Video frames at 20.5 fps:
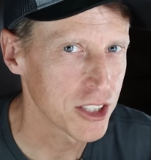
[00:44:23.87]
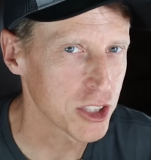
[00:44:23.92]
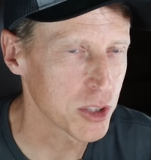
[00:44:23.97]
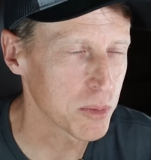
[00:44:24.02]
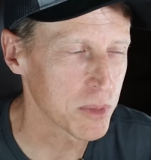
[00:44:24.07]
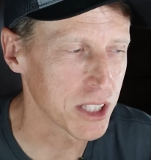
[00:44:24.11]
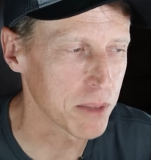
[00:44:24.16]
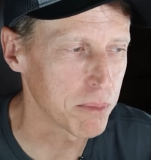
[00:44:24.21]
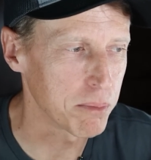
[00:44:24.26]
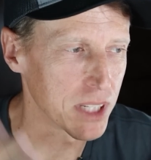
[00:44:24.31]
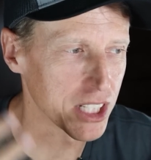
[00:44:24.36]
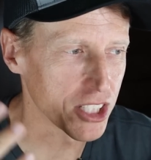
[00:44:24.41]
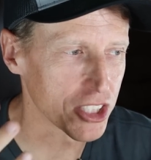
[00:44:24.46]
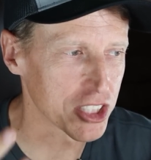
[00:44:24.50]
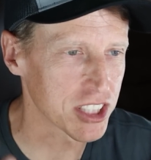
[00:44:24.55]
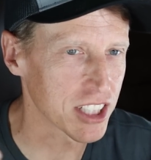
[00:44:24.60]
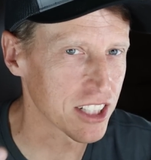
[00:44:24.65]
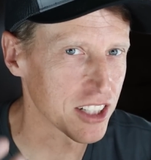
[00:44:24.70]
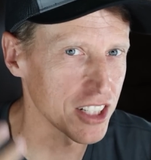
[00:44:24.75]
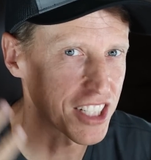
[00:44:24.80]
Too many
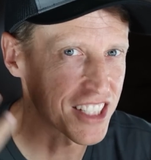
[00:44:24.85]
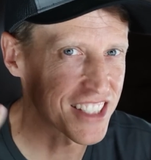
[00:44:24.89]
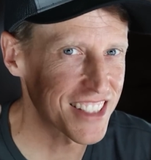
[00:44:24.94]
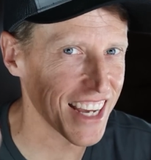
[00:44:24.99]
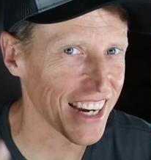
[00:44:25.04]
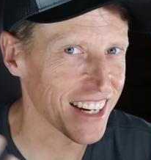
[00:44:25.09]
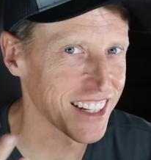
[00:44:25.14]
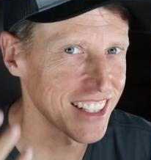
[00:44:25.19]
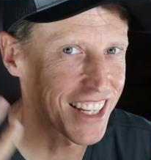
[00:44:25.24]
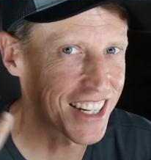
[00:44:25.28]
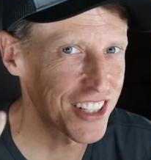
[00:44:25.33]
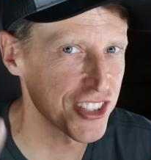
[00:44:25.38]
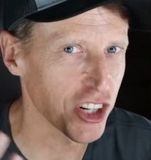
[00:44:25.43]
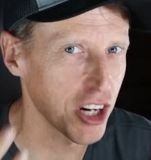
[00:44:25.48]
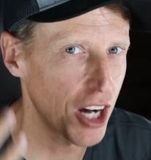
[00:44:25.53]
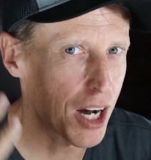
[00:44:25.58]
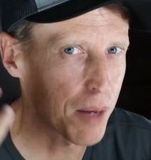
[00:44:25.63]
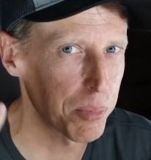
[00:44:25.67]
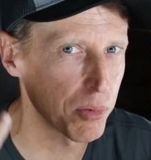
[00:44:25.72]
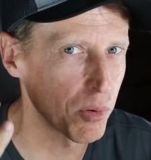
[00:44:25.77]
military,
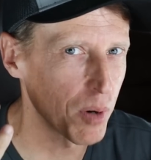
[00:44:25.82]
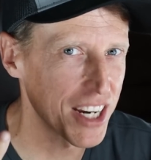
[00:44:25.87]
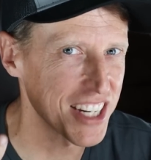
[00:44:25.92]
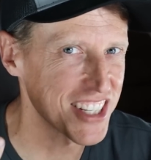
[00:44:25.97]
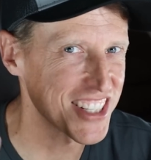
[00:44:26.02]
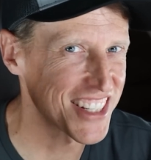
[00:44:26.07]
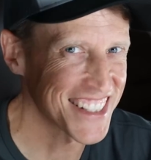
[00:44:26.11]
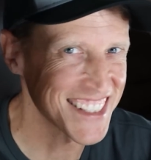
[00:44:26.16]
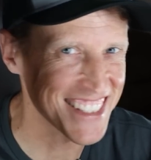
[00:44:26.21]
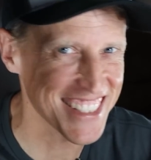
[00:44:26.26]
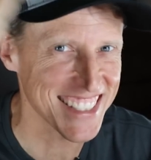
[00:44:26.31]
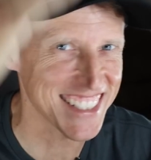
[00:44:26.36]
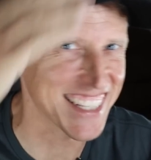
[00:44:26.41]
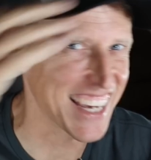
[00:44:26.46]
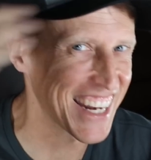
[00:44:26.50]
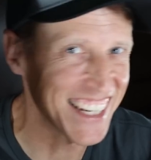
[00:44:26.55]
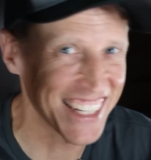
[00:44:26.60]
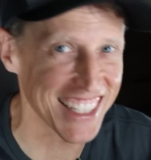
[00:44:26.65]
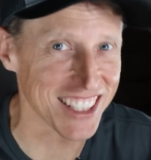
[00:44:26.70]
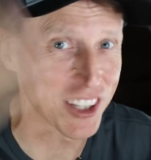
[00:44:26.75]
psychological operations
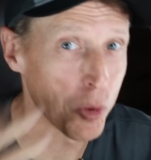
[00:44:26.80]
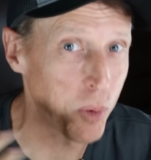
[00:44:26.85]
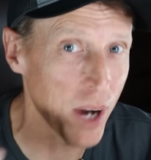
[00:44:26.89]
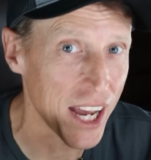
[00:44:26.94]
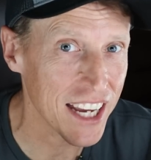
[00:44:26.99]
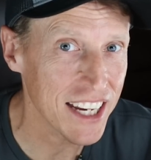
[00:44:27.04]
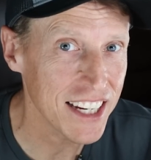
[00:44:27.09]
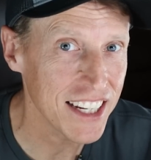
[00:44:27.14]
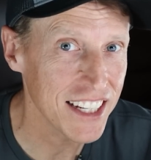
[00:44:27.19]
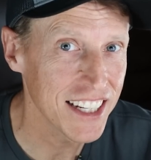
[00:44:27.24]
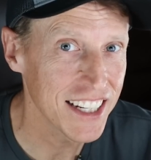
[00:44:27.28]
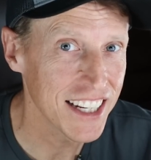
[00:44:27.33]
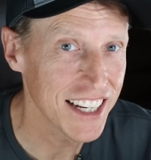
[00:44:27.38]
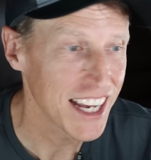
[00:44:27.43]
getting in the way?